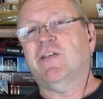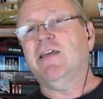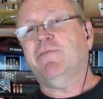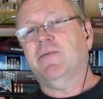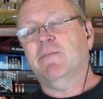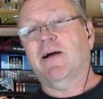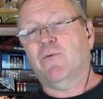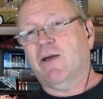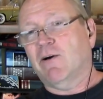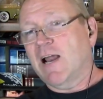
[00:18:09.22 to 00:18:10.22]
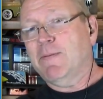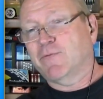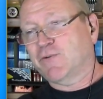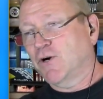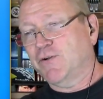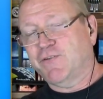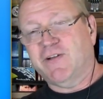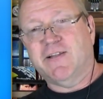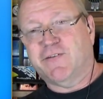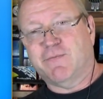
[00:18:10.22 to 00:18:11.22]
Steve, by the way, a lot of people start their
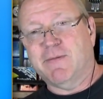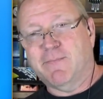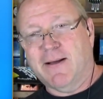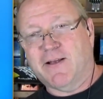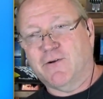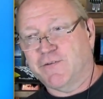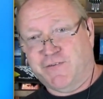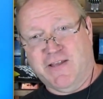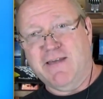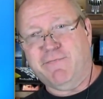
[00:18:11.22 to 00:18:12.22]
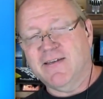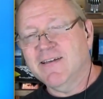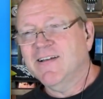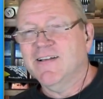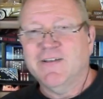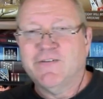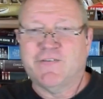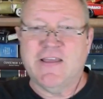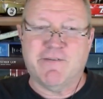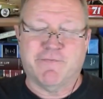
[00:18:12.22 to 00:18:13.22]
sentences to me by going,
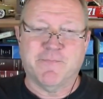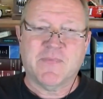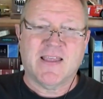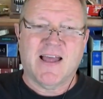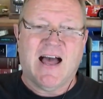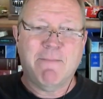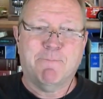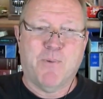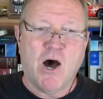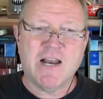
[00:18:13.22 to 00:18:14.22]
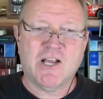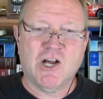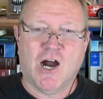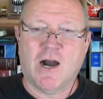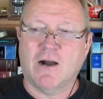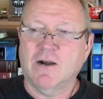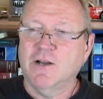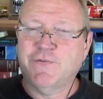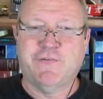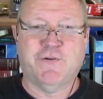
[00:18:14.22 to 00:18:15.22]
Steve, I bought a car
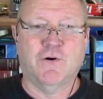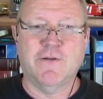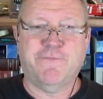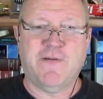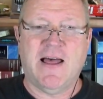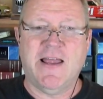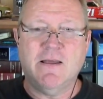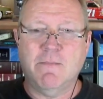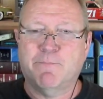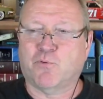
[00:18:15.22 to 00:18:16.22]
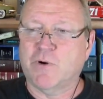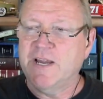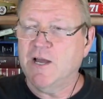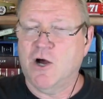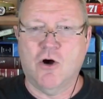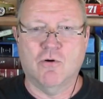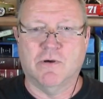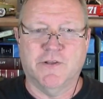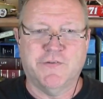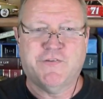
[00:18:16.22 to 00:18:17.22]
certified
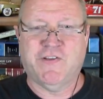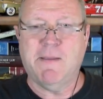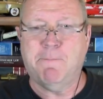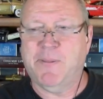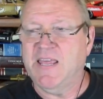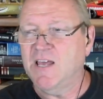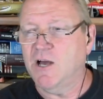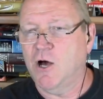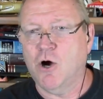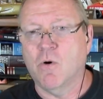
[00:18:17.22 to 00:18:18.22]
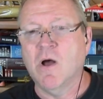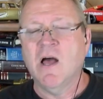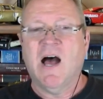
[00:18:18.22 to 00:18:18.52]
pre-owned, CPO.